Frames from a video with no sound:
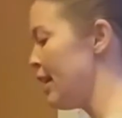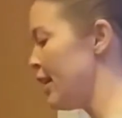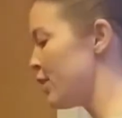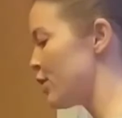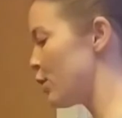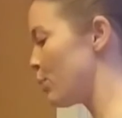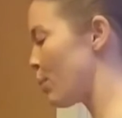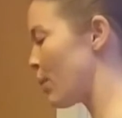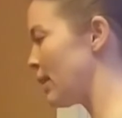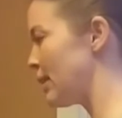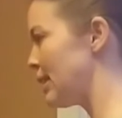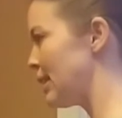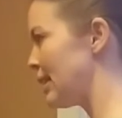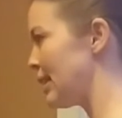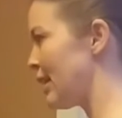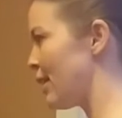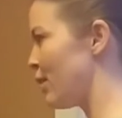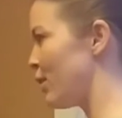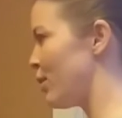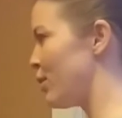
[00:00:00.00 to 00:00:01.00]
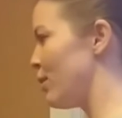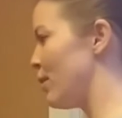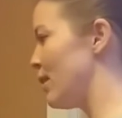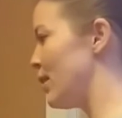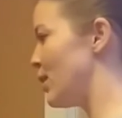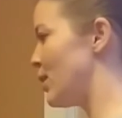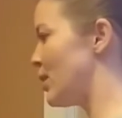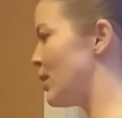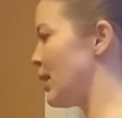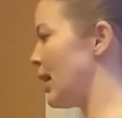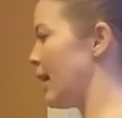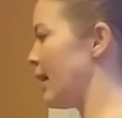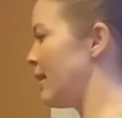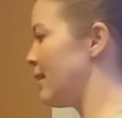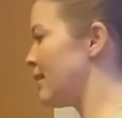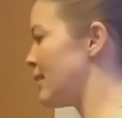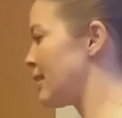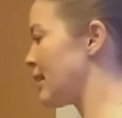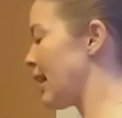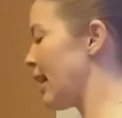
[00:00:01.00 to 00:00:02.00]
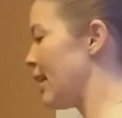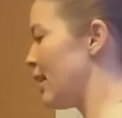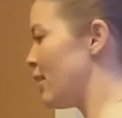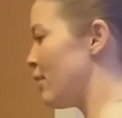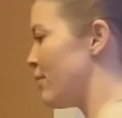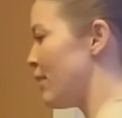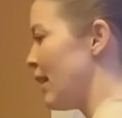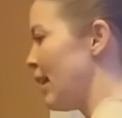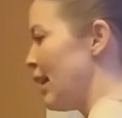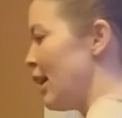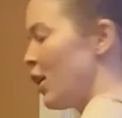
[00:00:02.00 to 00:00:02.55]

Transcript: So pressing down through the shins, kind of